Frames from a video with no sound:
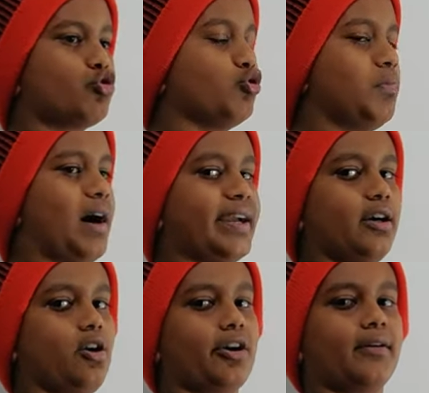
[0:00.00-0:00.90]
2 pi
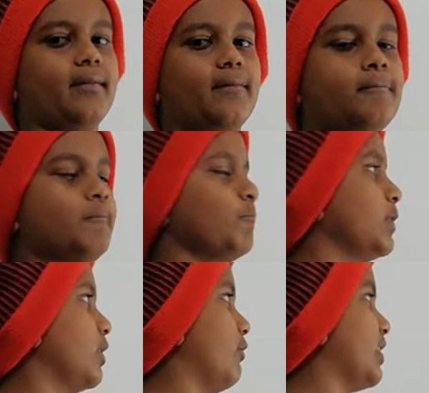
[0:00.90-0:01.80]
r.
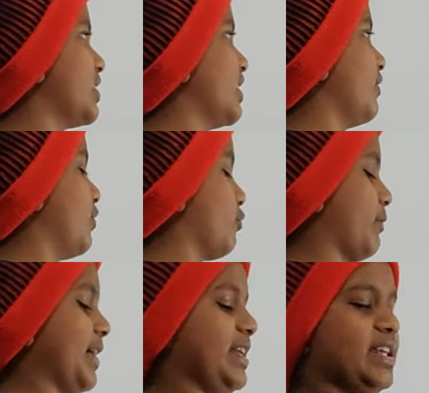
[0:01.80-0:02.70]
Let's get the
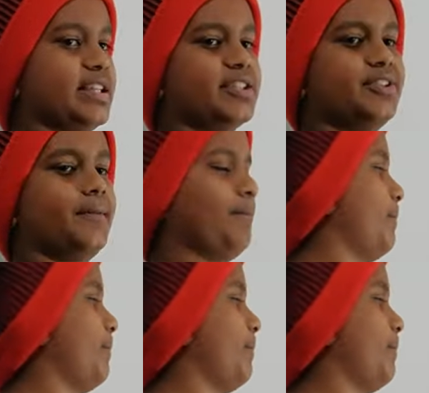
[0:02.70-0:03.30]
radius